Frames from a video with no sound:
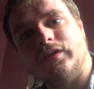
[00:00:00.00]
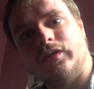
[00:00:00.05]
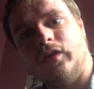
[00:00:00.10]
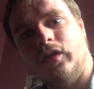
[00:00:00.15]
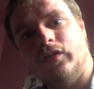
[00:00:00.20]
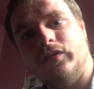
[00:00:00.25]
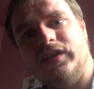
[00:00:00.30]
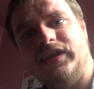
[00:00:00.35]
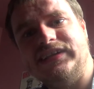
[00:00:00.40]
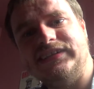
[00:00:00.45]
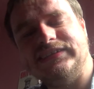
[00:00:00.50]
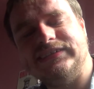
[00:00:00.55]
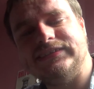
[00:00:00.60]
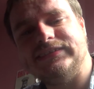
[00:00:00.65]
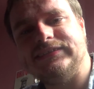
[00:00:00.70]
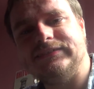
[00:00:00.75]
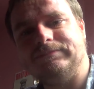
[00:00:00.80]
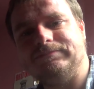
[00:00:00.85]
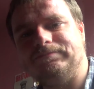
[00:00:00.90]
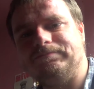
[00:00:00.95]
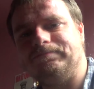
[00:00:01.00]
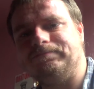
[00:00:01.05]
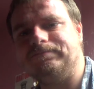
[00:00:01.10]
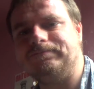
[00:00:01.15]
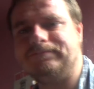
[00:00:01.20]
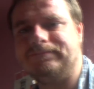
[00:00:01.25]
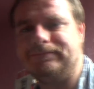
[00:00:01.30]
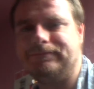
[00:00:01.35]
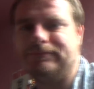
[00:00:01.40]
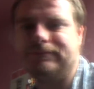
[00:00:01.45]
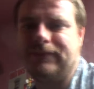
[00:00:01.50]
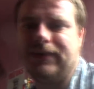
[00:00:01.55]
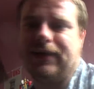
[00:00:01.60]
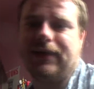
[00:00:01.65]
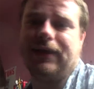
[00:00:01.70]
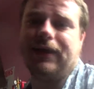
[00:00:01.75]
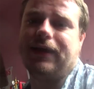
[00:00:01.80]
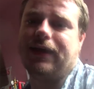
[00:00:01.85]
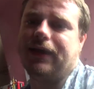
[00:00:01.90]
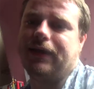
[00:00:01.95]
got this
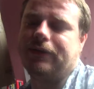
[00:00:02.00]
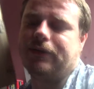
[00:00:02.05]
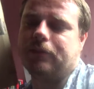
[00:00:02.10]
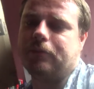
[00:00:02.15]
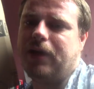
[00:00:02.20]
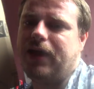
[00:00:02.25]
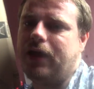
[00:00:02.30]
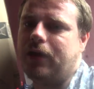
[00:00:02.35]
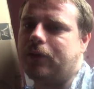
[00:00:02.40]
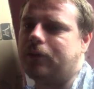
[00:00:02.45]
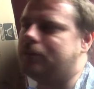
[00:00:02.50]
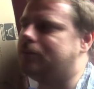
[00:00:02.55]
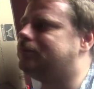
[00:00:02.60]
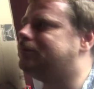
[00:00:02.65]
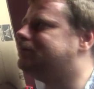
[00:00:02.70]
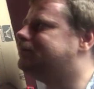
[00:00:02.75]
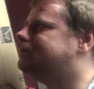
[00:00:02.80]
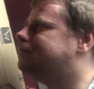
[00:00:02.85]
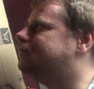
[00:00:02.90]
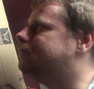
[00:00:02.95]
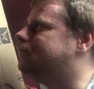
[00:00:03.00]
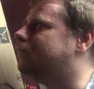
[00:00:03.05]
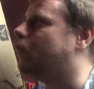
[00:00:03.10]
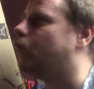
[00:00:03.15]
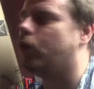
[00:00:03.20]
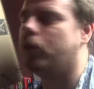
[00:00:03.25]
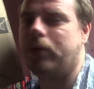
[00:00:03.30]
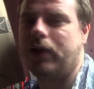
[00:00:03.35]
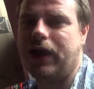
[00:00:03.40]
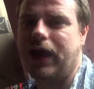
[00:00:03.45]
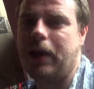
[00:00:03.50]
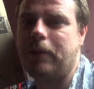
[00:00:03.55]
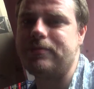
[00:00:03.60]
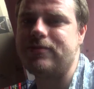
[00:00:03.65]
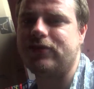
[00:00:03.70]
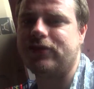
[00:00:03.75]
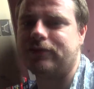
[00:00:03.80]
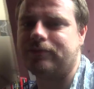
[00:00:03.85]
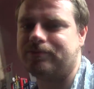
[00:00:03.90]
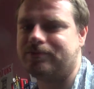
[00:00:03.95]
in the mail, or by
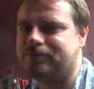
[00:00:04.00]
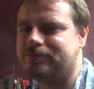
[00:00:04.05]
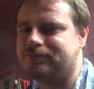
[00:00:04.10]
Amazon.